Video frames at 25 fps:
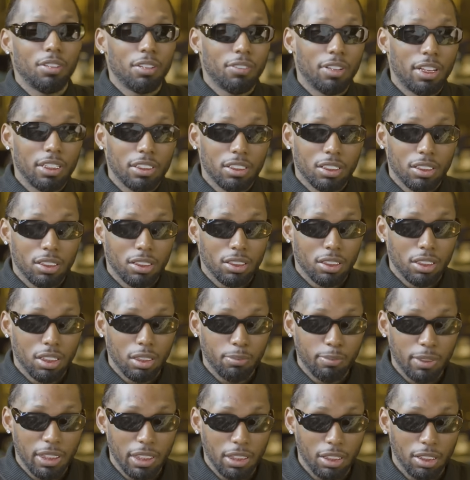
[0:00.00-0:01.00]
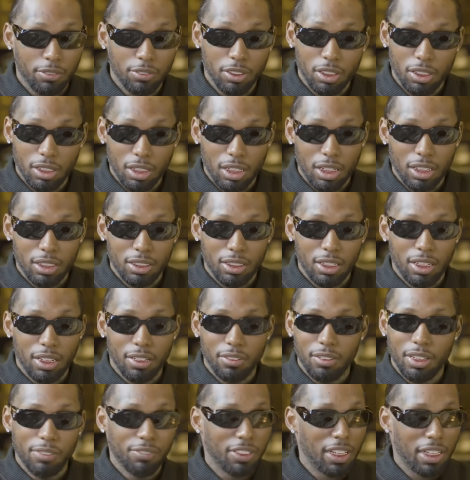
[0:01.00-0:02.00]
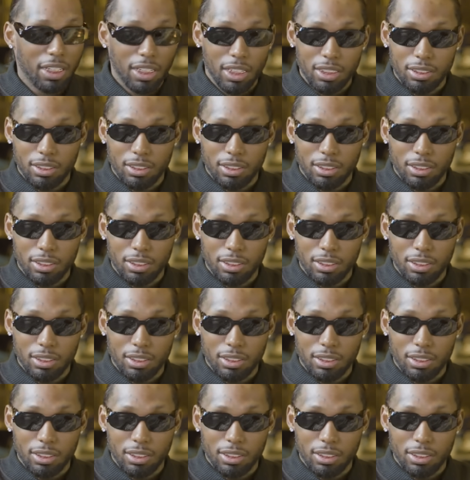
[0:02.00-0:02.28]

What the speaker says: you ever had chlamydia? Have you ever had an